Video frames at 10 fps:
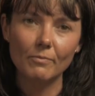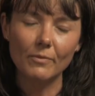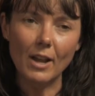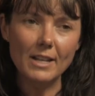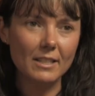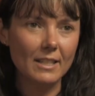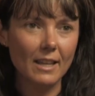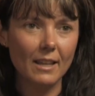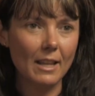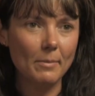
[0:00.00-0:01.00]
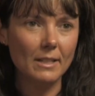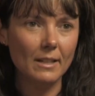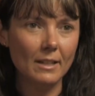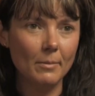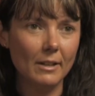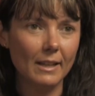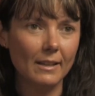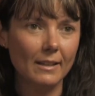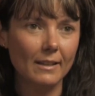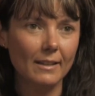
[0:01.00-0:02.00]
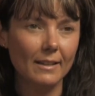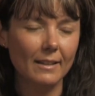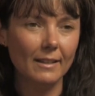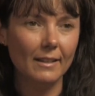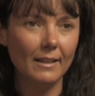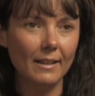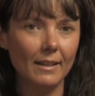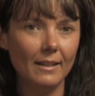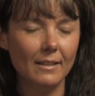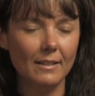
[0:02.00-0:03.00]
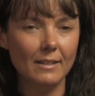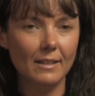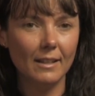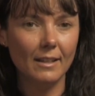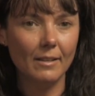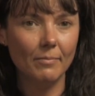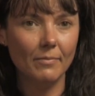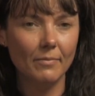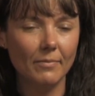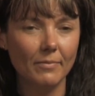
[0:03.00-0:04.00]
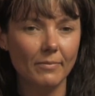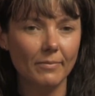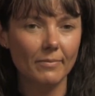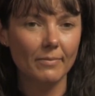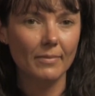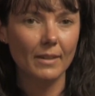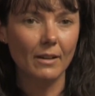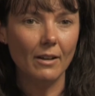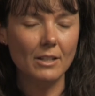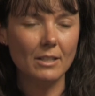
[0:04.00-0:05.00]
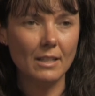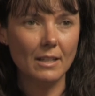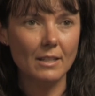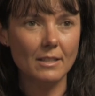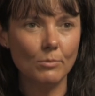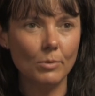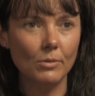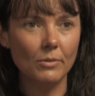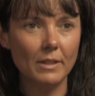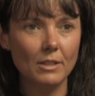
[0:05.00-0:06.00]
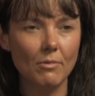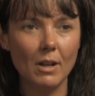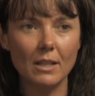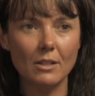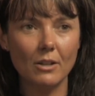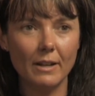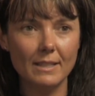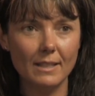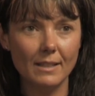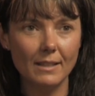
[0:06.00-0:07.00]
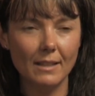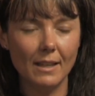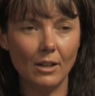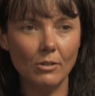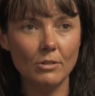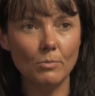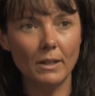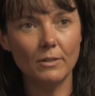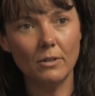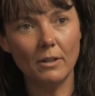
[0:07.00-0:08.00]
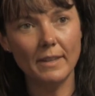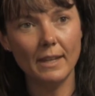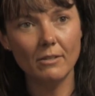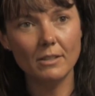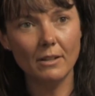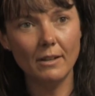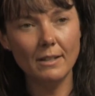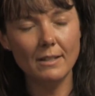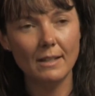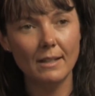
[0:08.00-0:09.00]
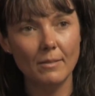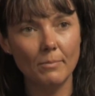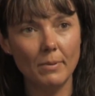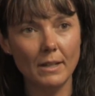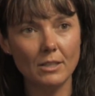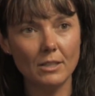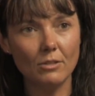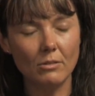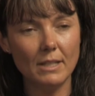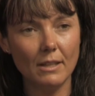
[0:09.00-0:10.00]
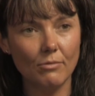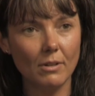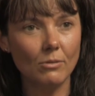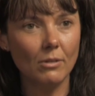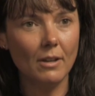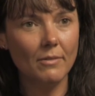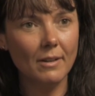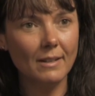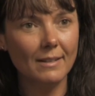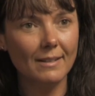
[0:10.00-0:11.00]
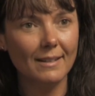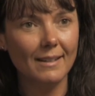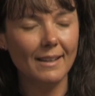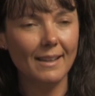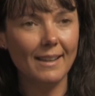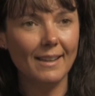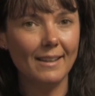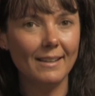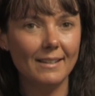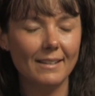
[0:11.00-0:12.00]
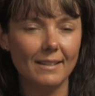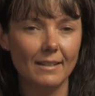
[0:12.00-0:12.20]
I just think it can happen to anybody. And I just think it's a world that's really enticing and looks wonderful on the outside, but it's just got death written all over it. And